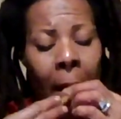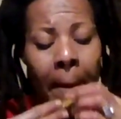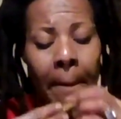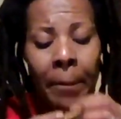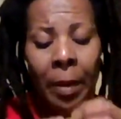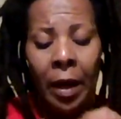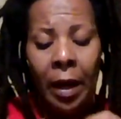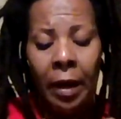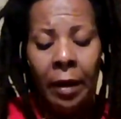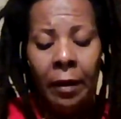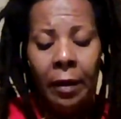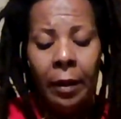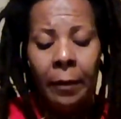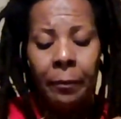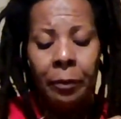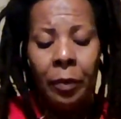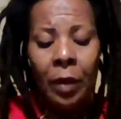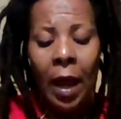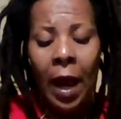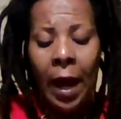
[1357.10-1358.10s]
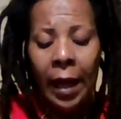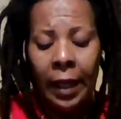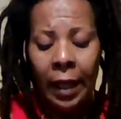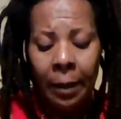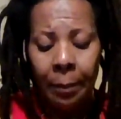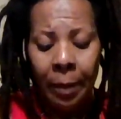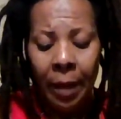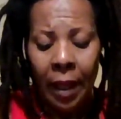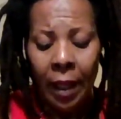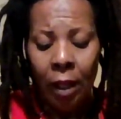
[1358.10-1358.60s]
But how they
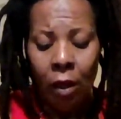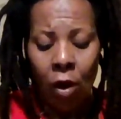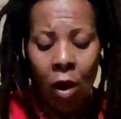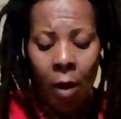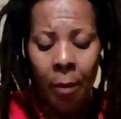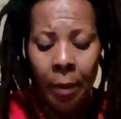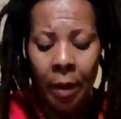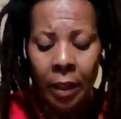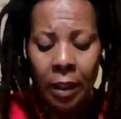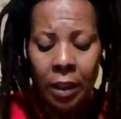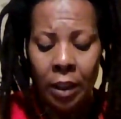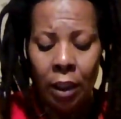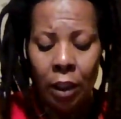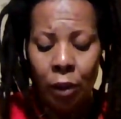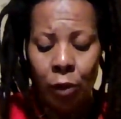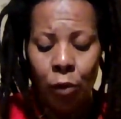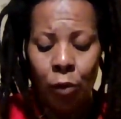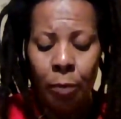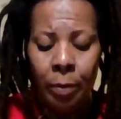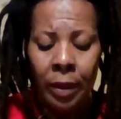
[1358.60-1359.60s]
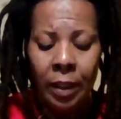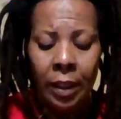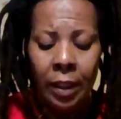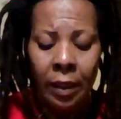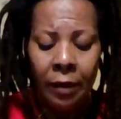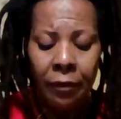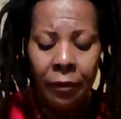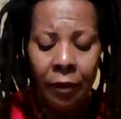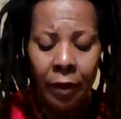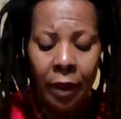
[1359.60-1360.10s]
pay karma is a little bit
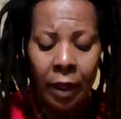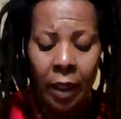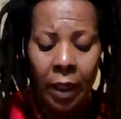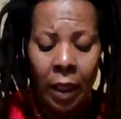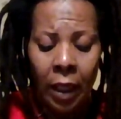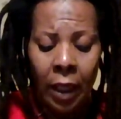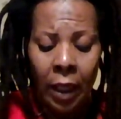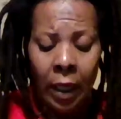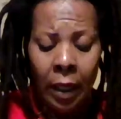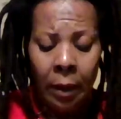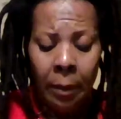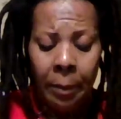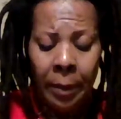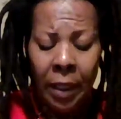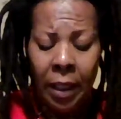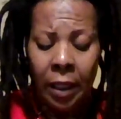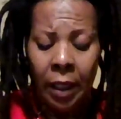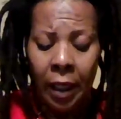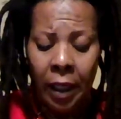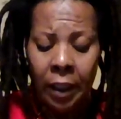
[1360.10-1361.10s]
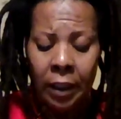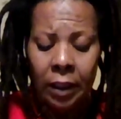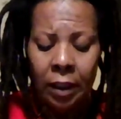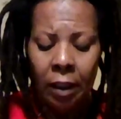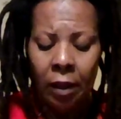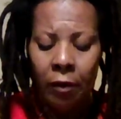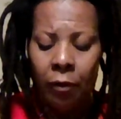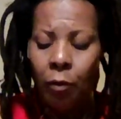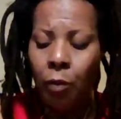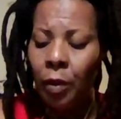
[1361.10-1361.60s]
different because
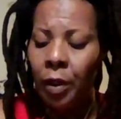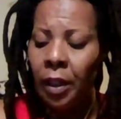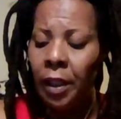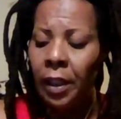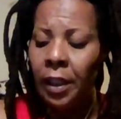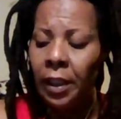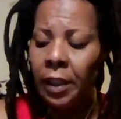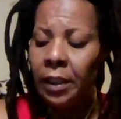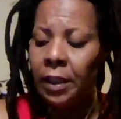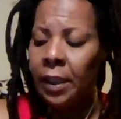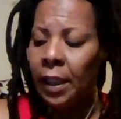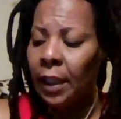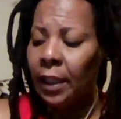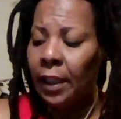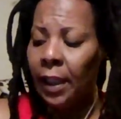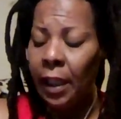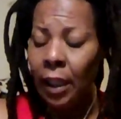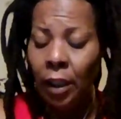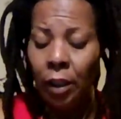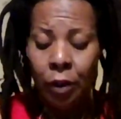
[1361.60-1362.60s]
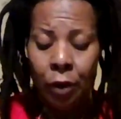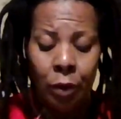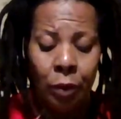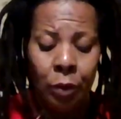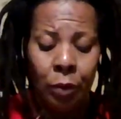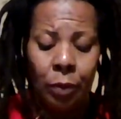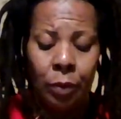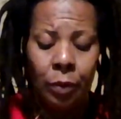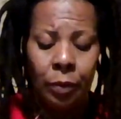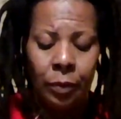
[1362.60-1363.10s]
of what it is that they
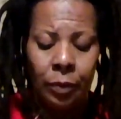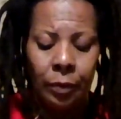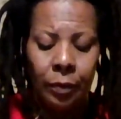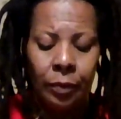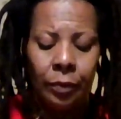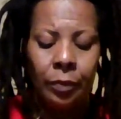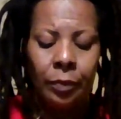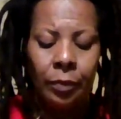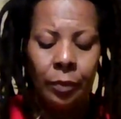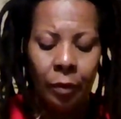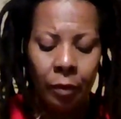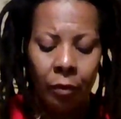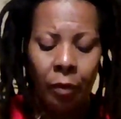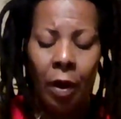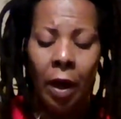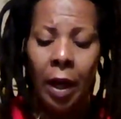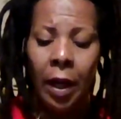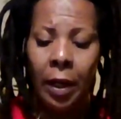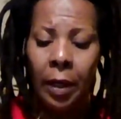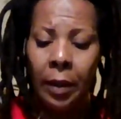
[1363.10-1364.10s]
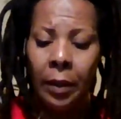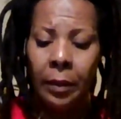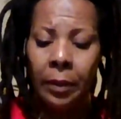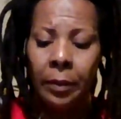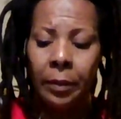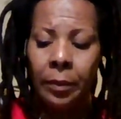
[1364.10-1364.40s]
do. Right.